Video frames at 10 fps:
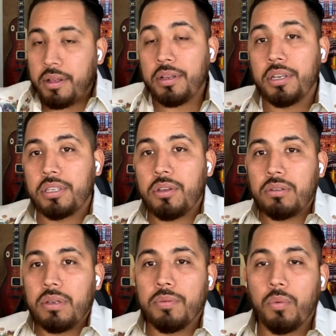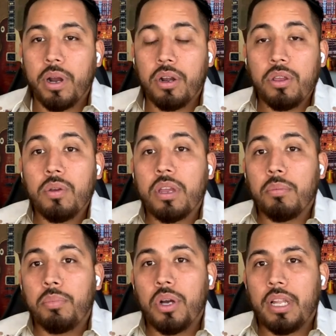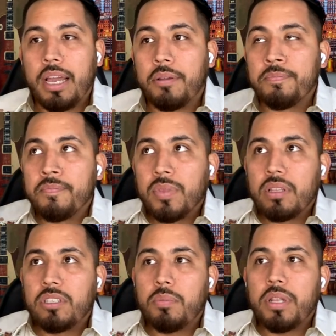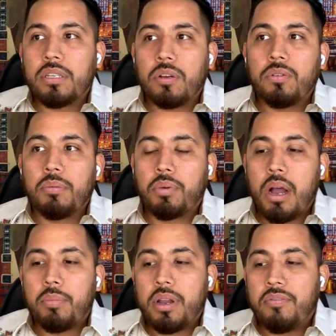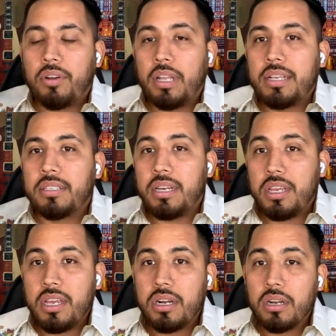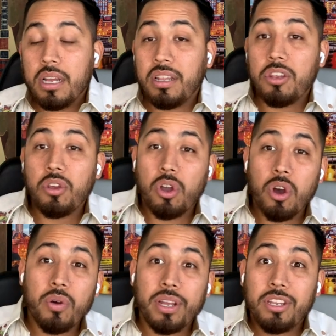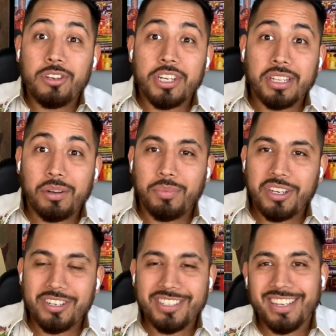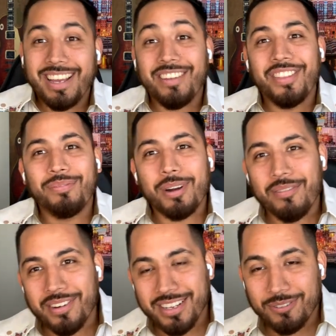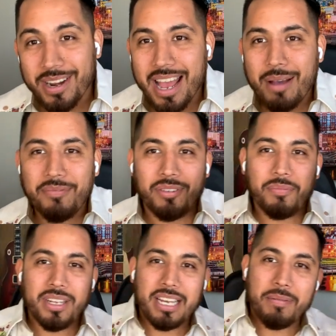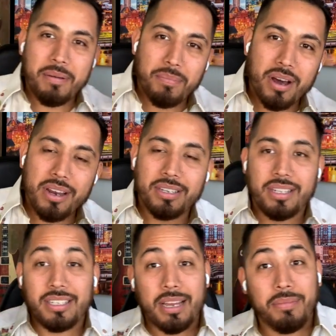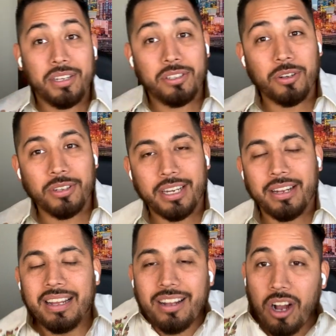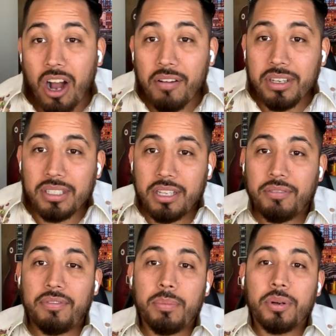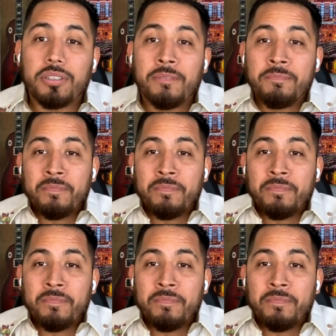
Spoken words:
excuse me, where you can put like someone that's owned a property for less than a year, and then you go and then you check their pictures. And if the property is rehabbed from the time they bought it to the time they sold it, obviously they're flippers.